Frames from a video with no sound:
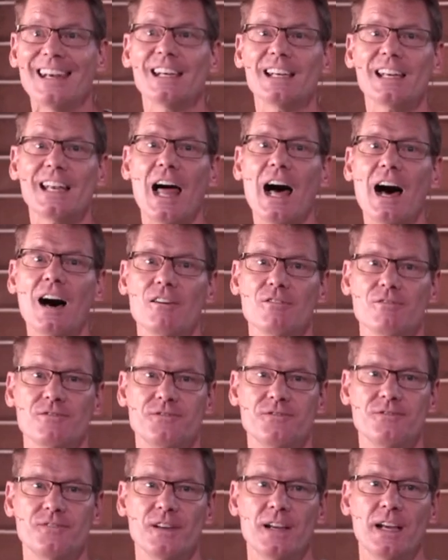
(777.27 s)
love.
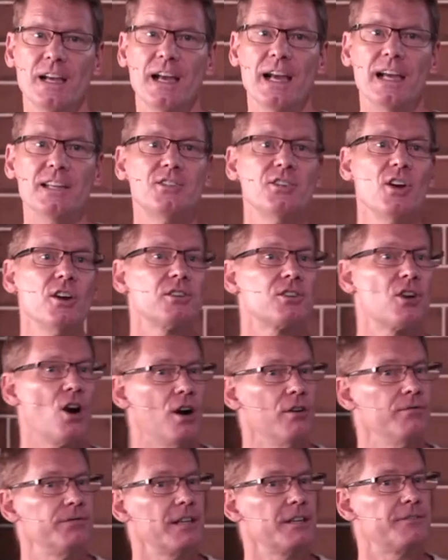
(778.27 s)
It's not
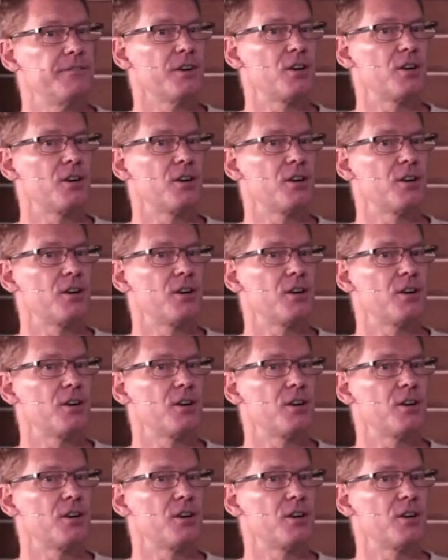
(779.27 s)
conflict for